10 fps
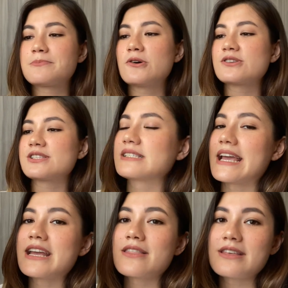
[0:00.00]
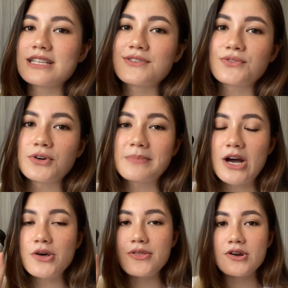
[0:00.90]
supposed to take this for
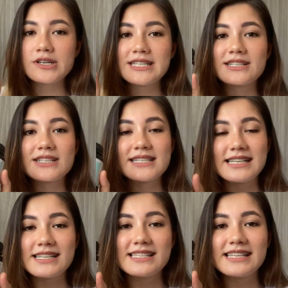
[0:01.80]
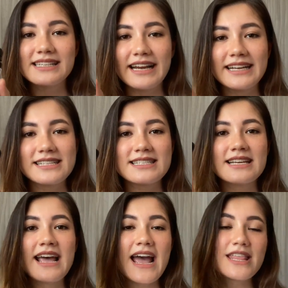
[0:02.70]
about 30 to 60 days
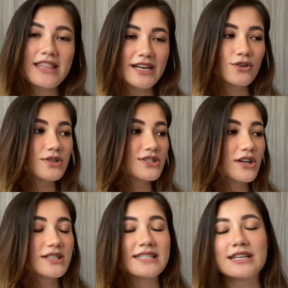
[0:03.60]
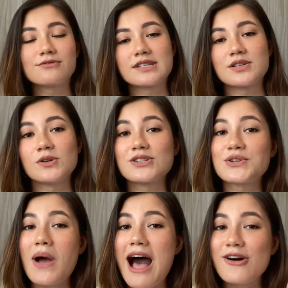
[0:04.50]
and then you'll start seeing results.
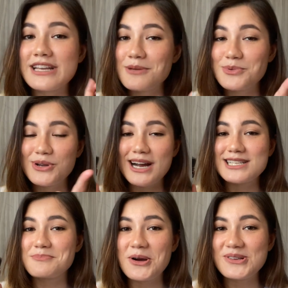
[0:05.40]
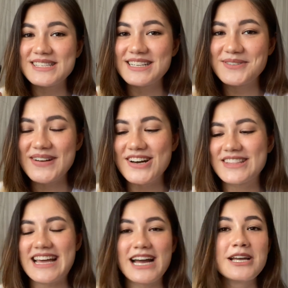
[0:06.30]
So I'll keep you guys posted
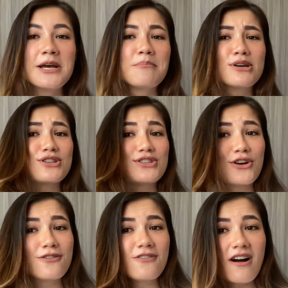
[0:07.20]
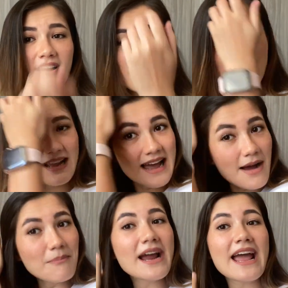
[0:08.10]
about that. But so far,
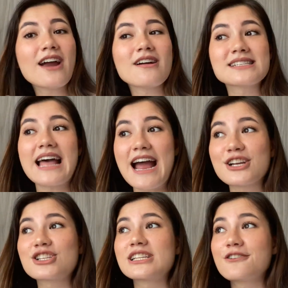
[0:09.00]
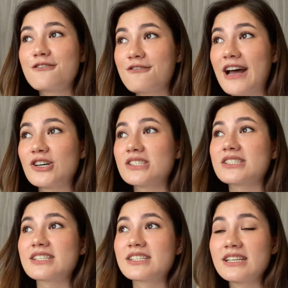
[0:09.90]
my hair has actually
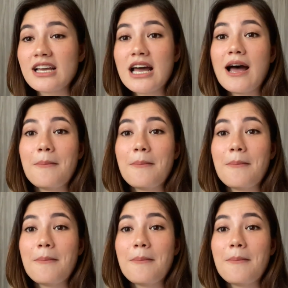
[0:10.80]
felt a